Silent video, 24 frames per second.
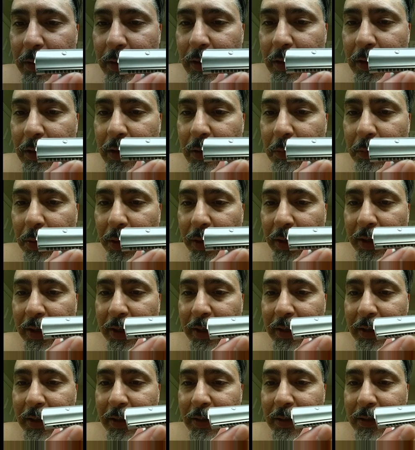and the
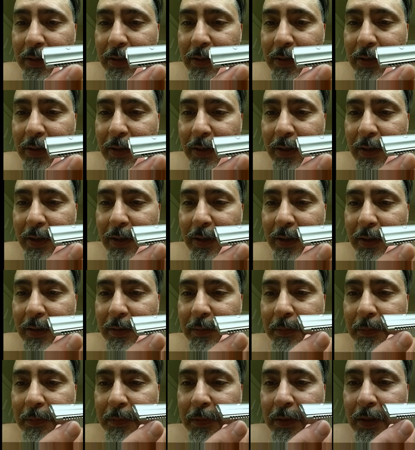blade is
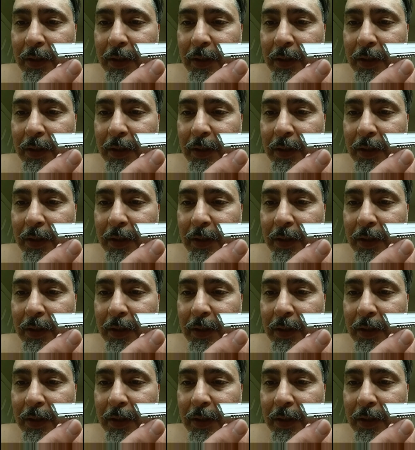sitting,